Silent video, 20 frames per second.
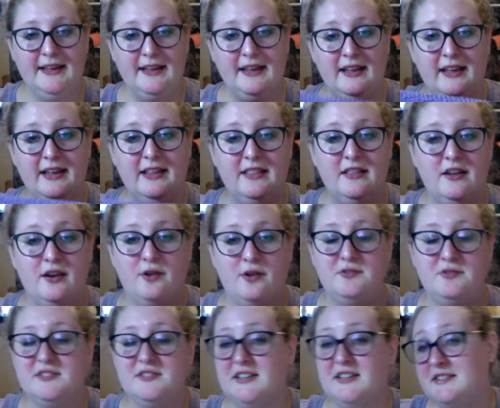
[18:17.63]
in the
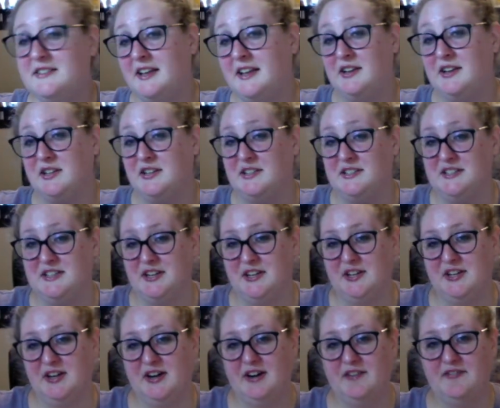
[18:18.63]
notes because I couldn't tell you
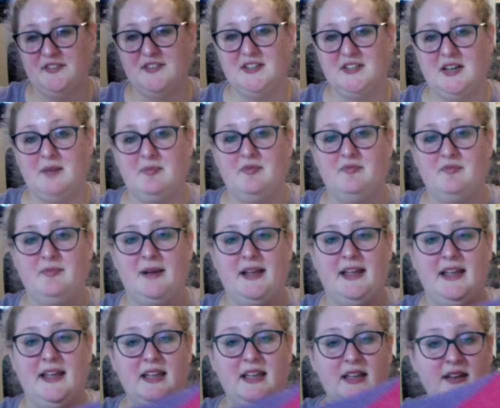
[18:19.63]
off the top of my
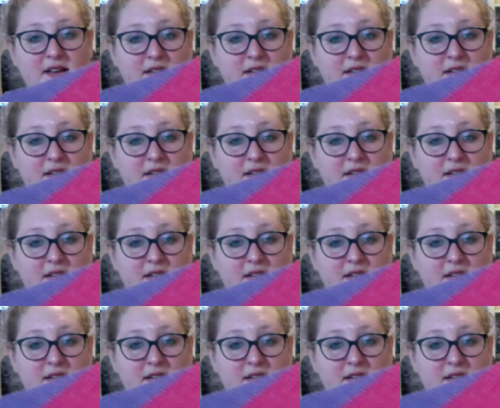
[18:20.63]
head.